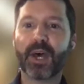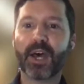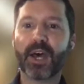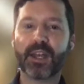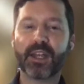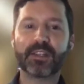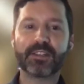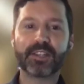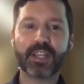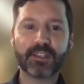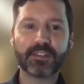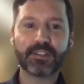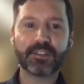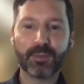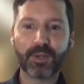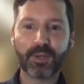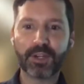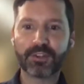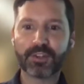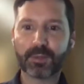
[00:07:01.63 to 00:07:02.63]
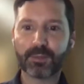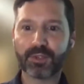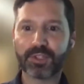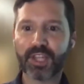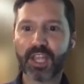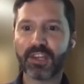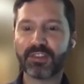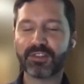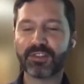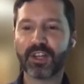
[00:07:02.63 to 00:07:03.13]
But it takes human
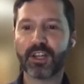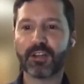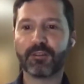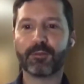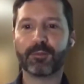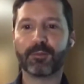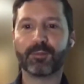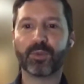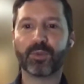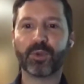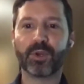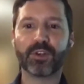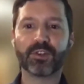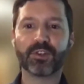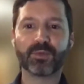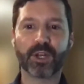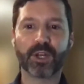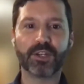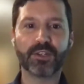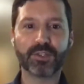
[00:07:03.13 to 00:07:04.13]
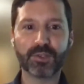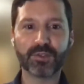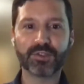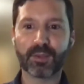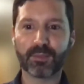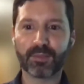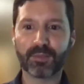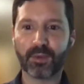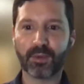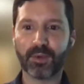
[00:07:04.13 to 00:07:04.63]
interpretation if employers want to do
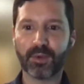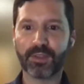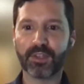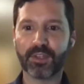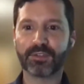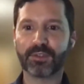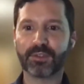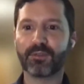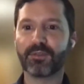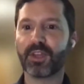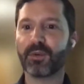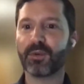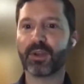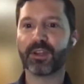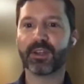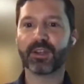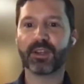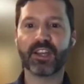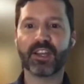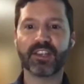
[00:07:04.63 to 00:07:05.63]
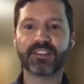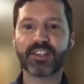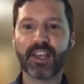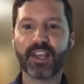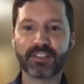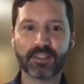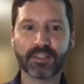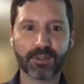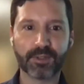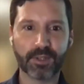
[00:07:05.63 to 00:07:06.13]
something with it. So if they want to
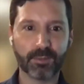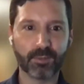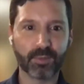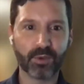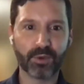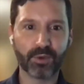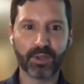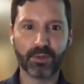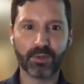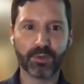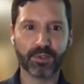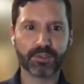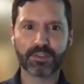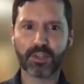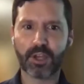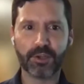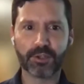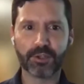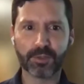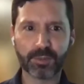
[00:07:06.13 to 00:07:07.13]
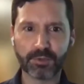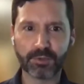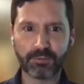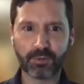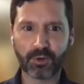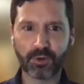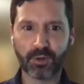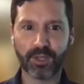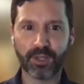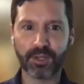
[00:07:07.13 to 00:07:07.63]
assess if an employee was
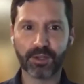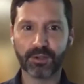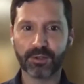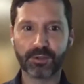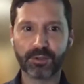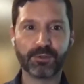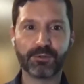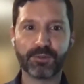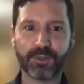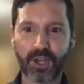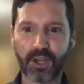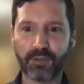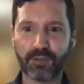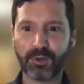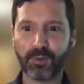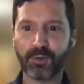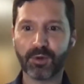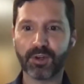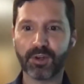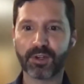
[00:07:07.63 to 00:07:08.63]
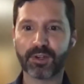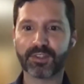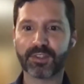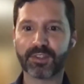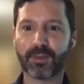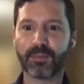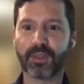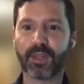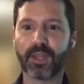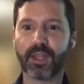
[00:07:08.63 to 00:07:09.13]
underperforming or goofing off at work or
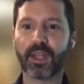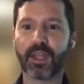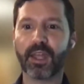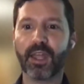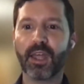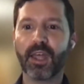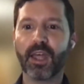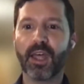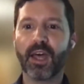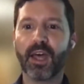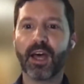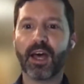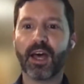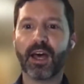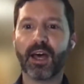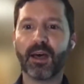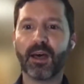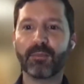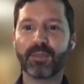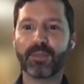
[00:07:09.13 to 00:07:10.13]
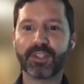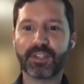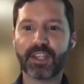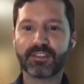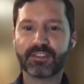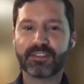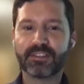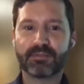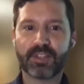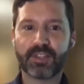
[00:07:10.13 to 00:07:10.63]
something, it
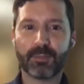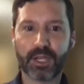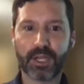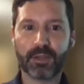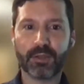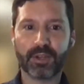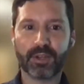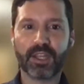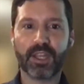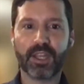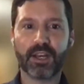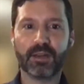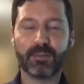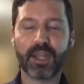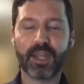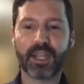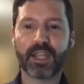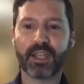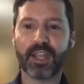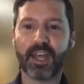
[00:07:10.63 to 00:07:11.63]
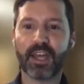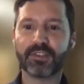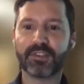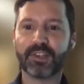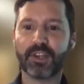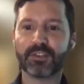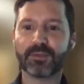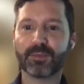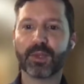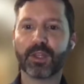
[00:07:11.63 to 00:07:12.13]
takes somebody looking at it and making that
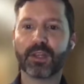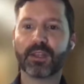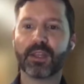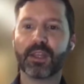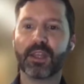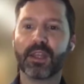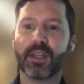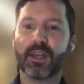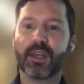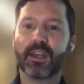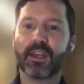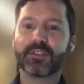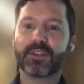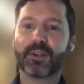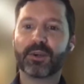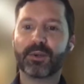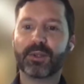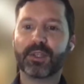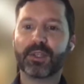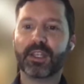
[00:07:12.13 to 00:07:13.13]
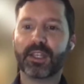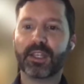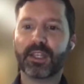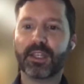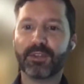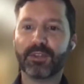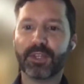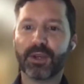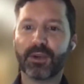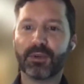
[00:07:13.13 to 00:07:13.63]
judgment. So
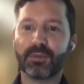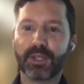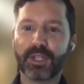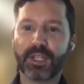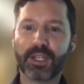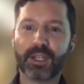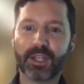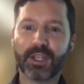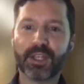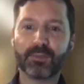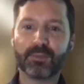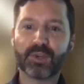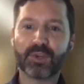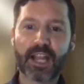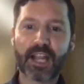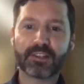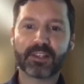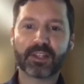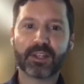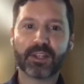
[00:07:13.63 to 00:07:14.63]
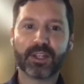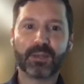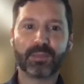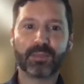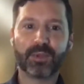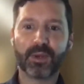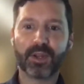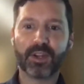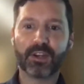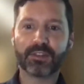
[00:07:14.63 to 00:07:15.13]
even though legally and practically
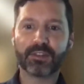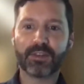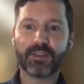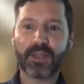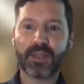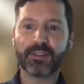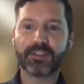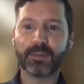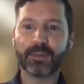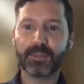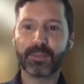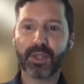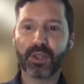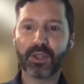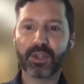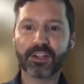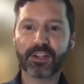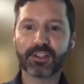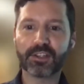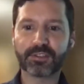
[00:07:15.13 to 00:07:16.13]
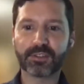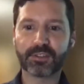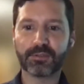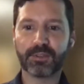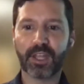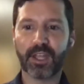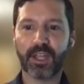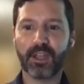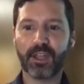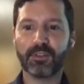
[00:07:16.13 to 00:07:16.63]
employers have had this ability to
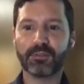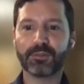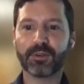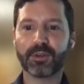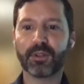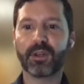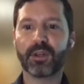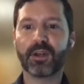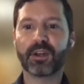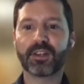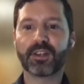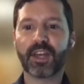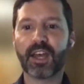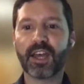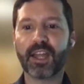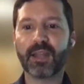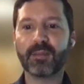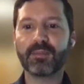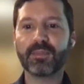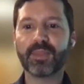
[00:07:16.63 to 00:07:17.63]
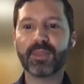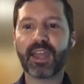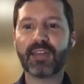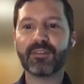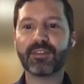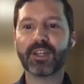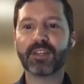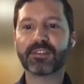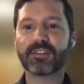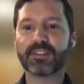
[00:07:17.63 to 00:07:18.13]
surveil for a long time, they
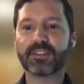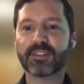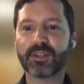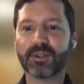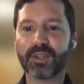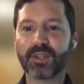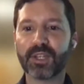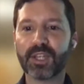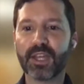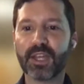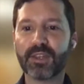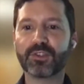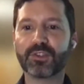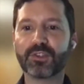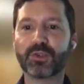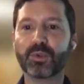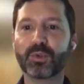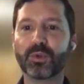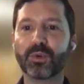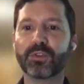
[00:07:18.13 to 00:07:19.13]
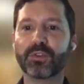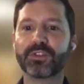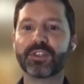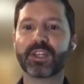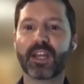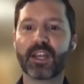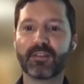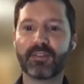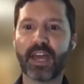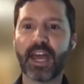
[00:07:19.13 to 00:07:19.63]
haven't necessarily had the tools
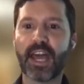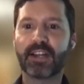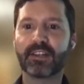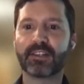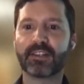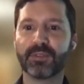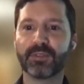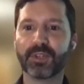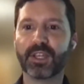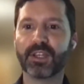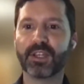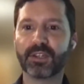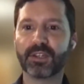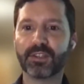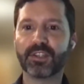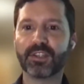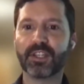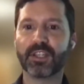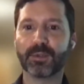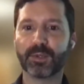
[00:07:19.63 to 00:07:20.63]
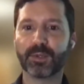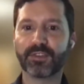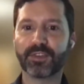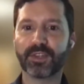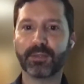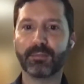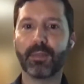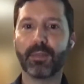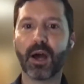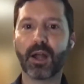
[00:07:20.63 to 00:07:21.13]
to kind of actively and
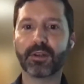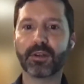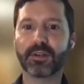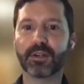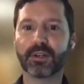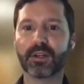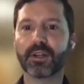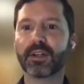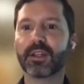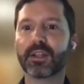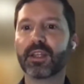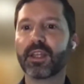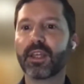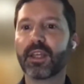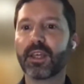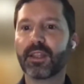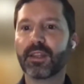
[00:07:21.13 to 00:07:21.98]
continuously monitor